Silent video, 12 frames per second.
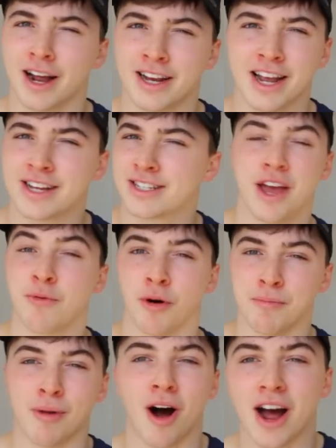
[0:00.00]
I guess they
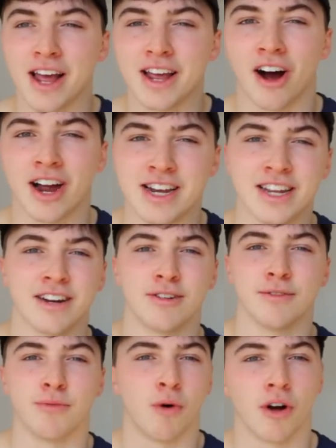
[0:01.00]
want my idea
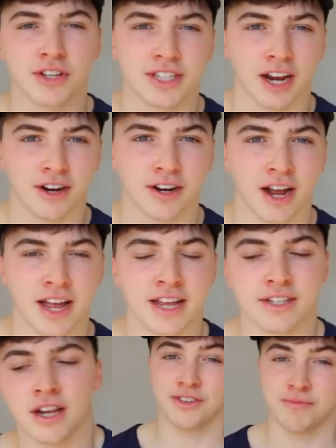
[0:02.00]
of what Sakuga
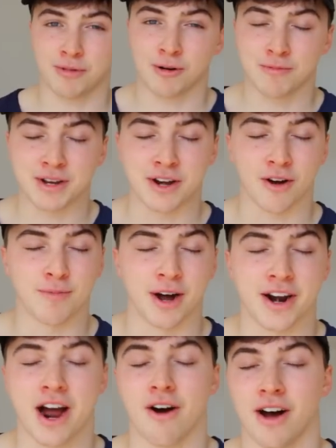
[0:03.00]
is. You probably know
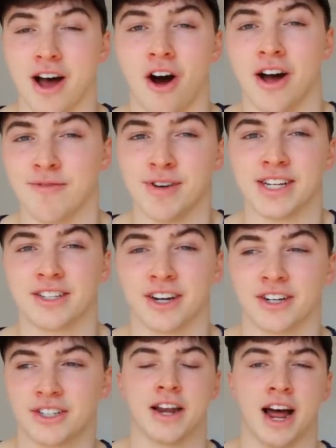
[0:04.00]
by now, I
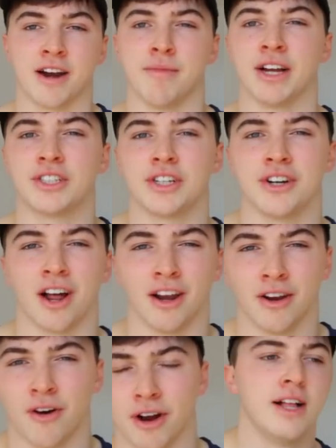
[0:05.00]
research animation a
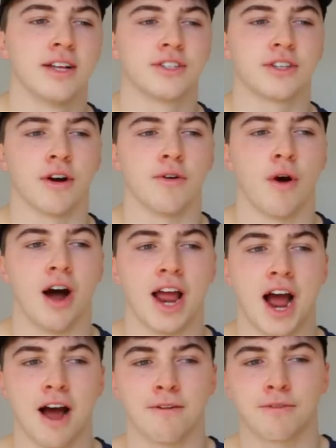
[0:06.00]
lot, so I
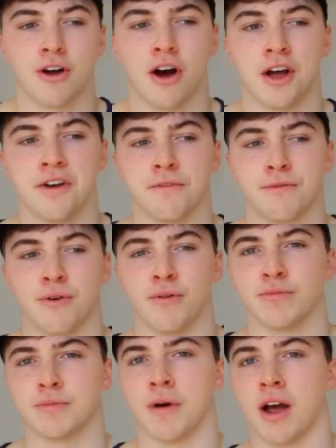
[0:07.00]
have kind of
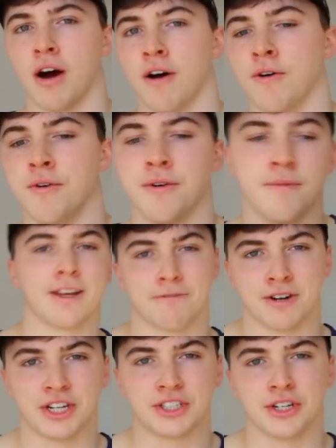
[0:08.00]
formed my own
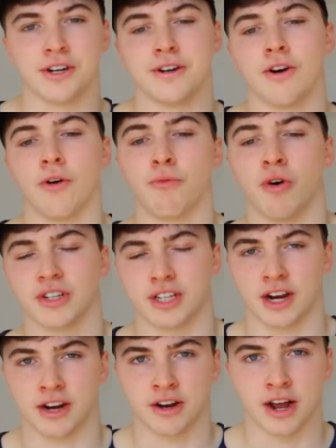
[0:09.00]
definition of what
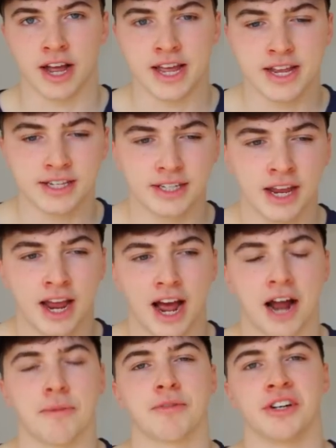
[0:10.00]
Sakuga is,
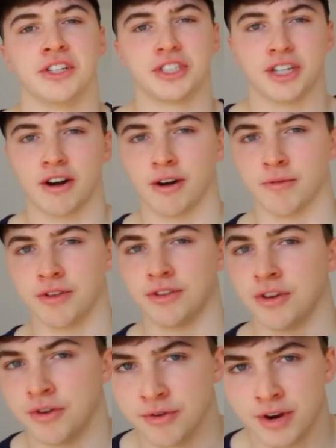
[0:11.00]
and I'm going to share it with
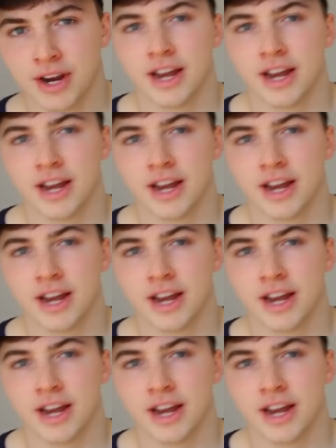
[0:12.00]
you